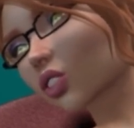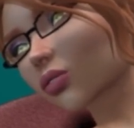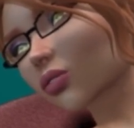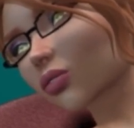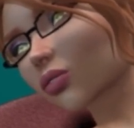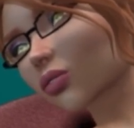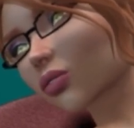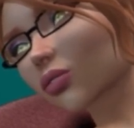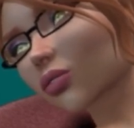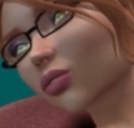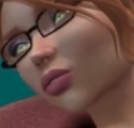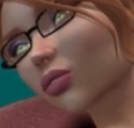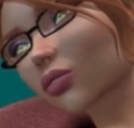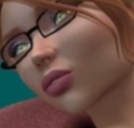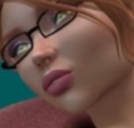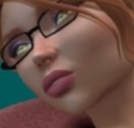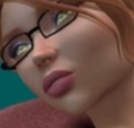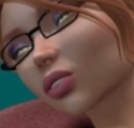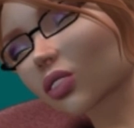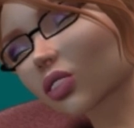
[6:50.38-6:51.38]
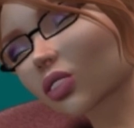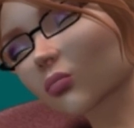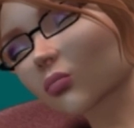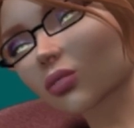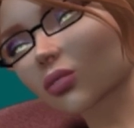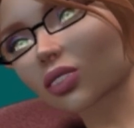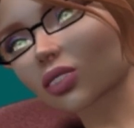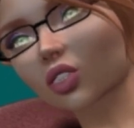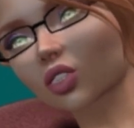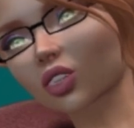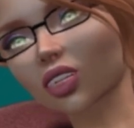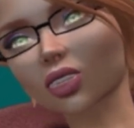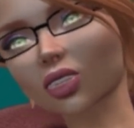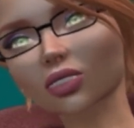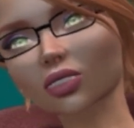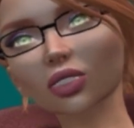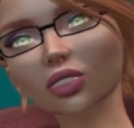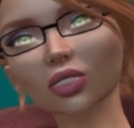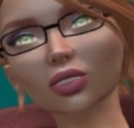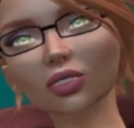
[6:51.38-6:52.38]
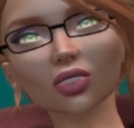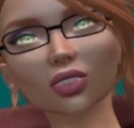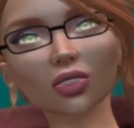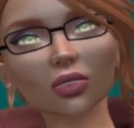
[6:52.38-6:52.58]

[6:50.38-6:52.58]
right now, but I do have times